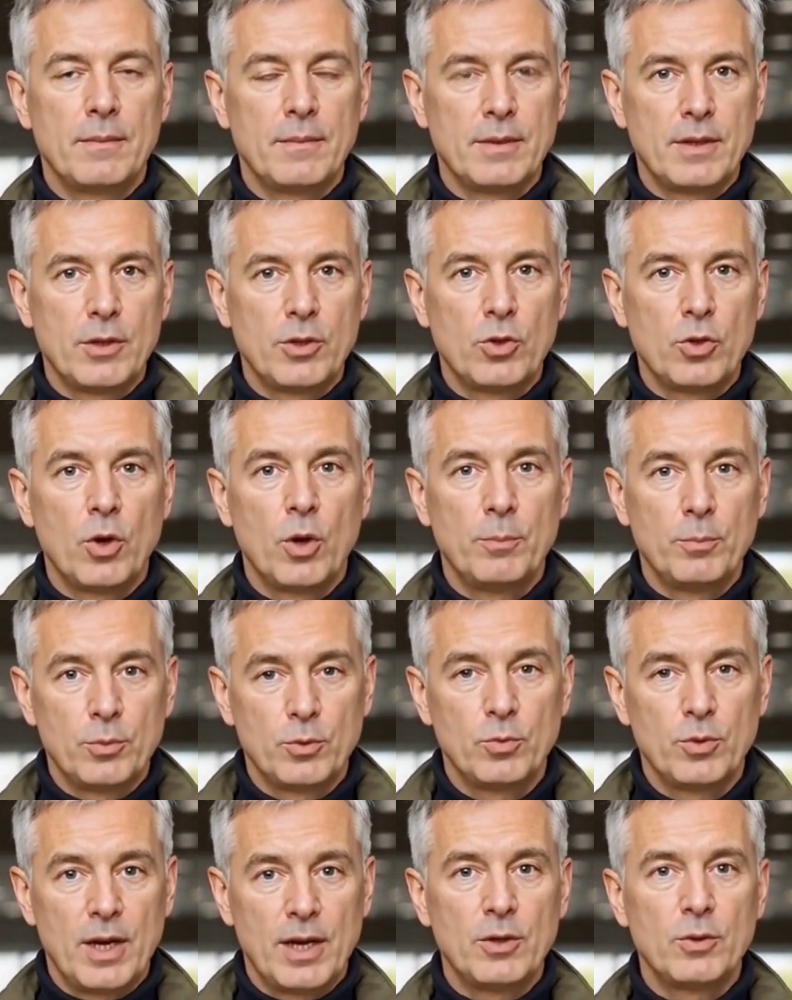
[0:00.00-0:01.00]
The Trump
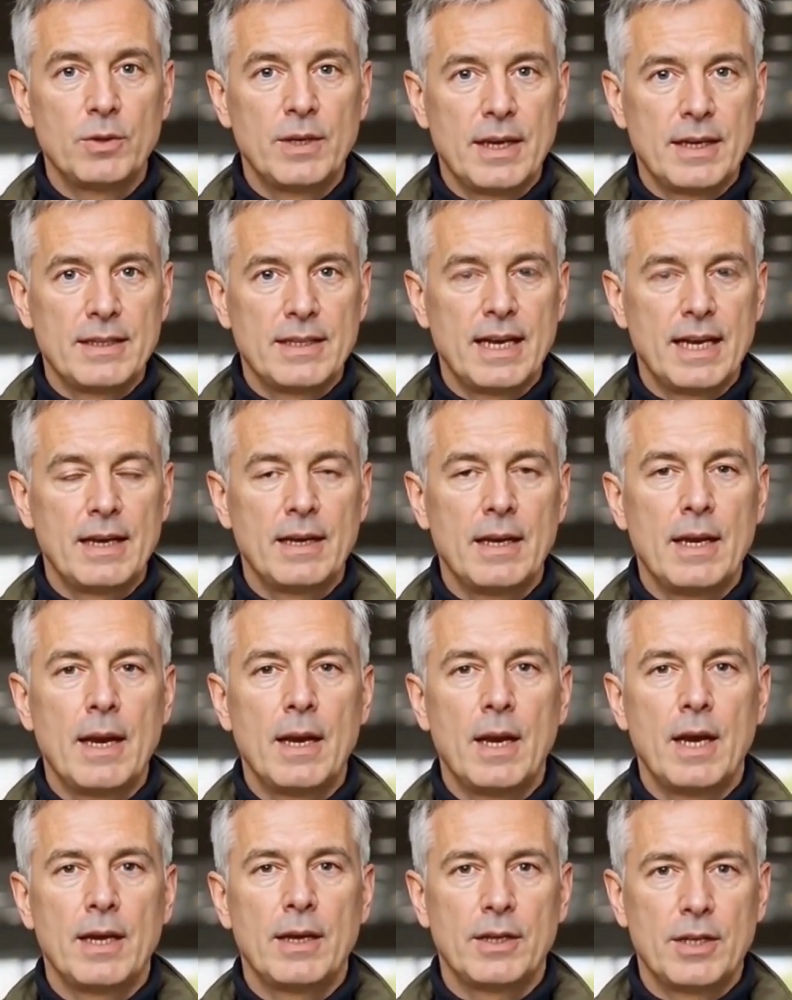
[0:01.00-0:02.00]
rhetoric that
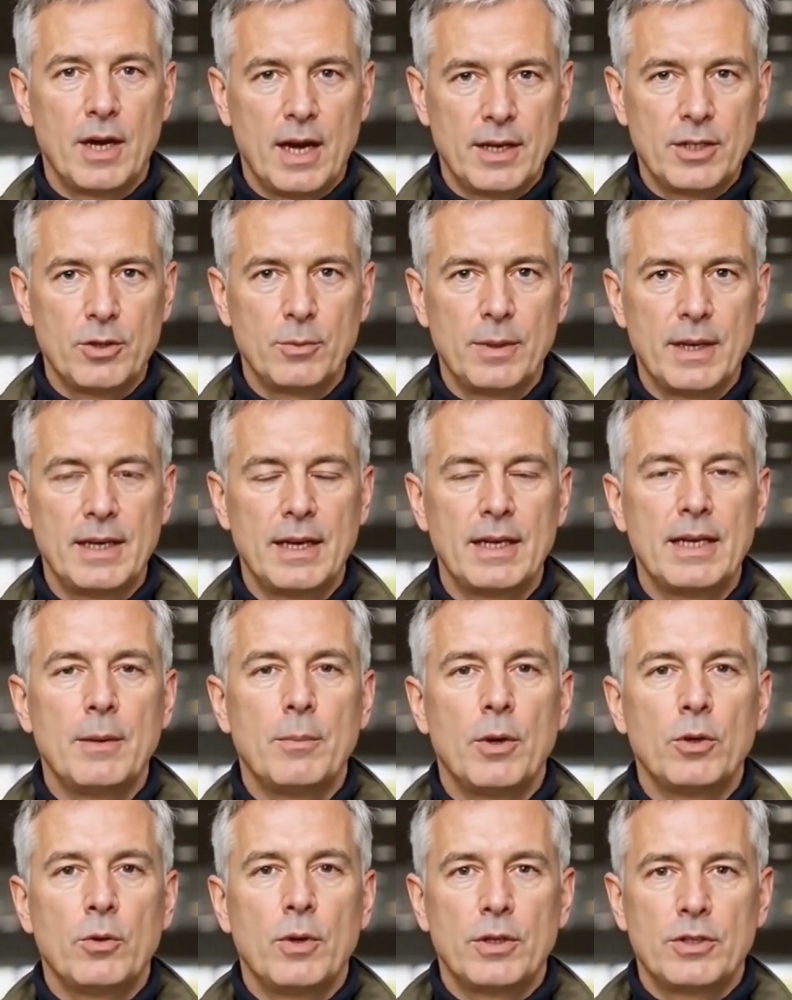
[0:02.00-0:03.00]
undocumented
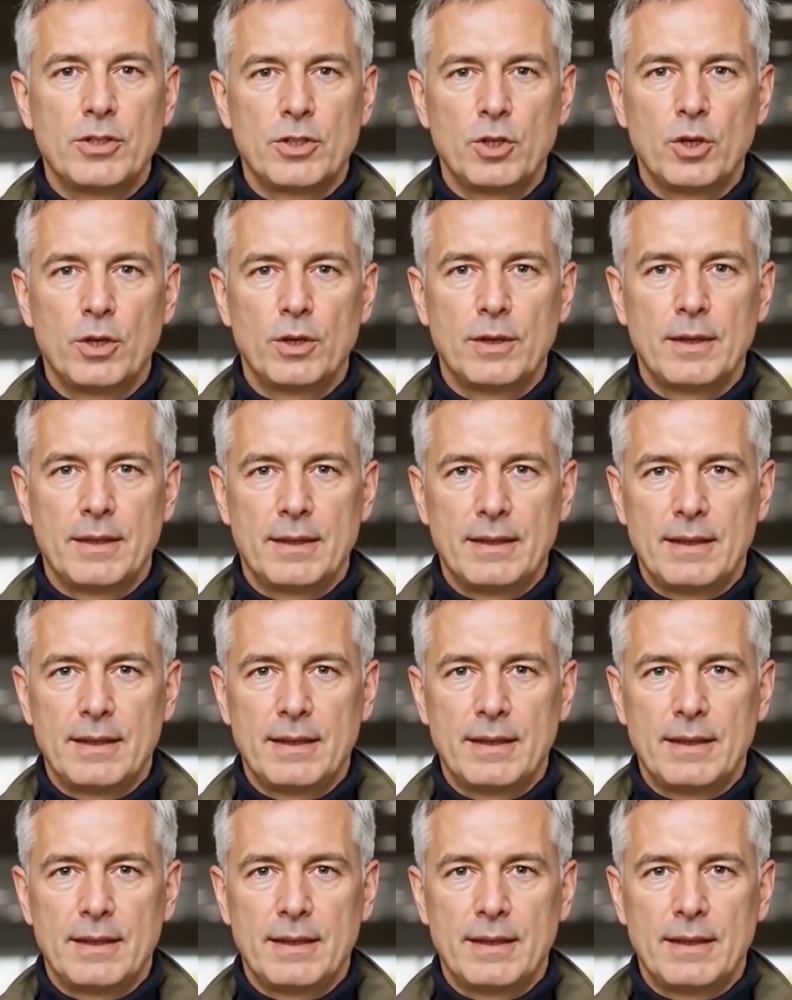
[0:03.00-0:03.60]
immigrants are